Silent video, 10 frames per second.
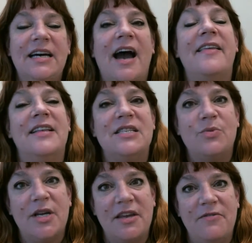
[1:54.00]
And this
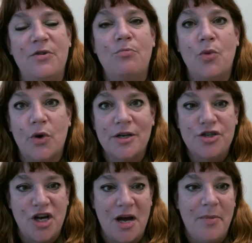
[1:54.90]
will give you more
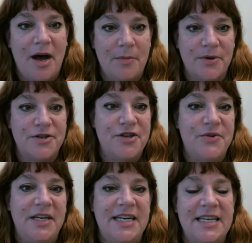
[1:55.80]
job
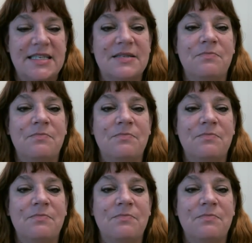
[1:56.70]
opportunities.